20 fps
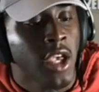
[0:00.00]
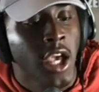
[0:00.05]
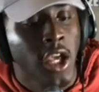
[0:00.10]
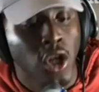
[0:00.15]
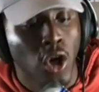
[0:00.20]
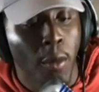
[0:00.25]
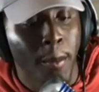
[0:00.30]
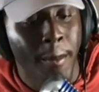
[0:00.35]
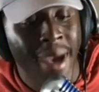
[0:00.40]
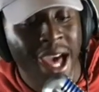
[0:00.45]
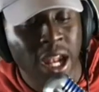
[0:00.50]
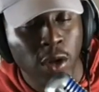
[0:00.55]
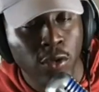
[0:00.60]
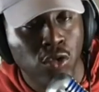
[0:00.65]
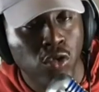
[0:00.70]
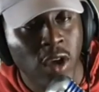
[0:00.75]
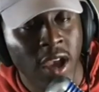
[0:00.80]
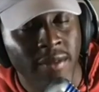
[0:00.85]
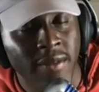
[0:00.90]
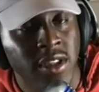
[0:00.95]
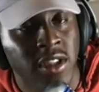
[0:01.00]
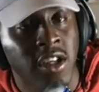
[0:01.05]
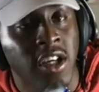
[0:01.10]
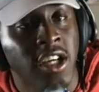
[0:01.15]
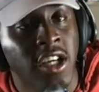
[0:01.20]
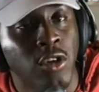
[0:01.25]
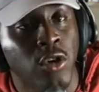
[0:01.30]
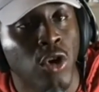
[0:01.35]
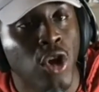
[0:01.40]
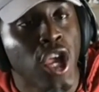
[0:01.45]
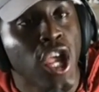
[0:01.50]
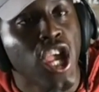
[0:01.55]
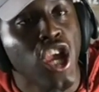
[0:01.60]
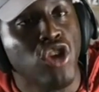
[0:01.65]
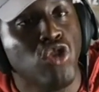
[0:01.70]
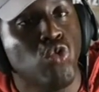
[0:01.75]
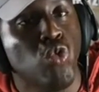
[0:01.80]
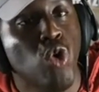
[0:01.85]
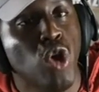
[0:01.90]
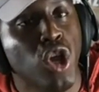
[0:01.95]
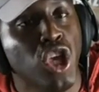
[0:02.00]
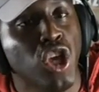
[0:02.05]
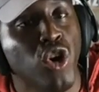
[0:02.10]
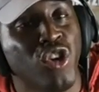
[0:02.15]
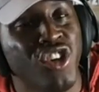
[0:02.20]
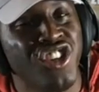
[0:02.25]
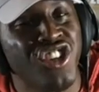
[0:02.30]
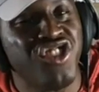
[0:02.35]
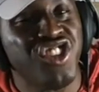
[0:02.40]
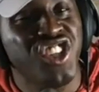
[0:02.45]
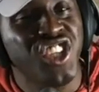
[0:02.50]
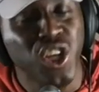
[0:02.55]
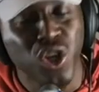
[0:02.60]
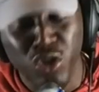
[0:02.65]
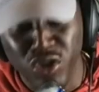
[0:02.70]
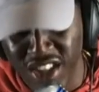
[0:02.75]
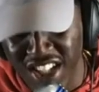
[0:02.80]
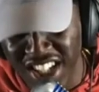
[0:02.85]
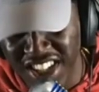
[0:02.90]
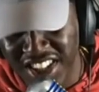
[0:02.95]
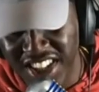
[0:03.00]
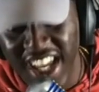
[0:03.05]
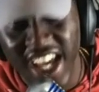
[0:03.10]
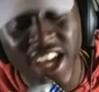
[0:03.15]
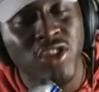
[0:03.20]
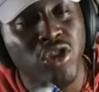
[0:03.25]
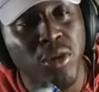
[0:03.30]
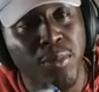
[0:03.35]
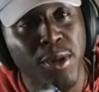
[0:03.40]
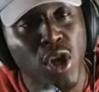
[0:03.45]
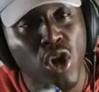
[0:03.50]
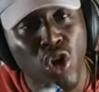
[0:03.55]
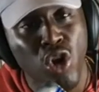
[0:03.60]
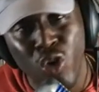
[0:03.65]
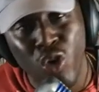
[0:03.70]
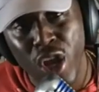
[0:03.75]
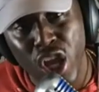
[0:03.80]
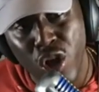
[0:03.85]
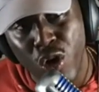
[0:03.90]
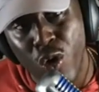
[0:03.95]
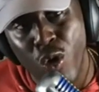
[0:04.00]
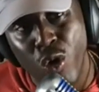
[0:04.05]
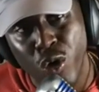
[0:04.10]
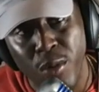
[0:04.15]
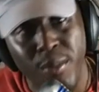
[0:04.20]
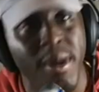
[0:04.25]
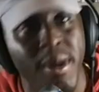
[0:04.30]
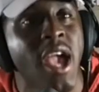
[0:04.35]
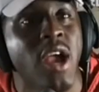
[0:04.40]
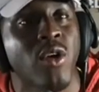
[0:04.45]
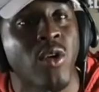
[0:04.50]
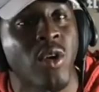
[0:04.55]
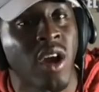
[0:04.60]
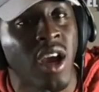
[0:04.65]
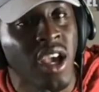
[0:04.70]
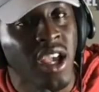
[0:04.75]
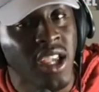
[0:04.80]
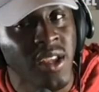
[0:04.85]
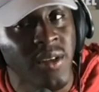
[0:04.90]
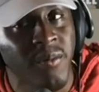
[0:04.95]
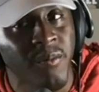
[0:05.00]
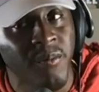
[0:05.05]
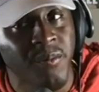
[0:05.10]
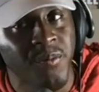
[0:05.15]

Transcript: It don't matter if Travis Hunter is working on the skills that it takes to be a great cornerback, right?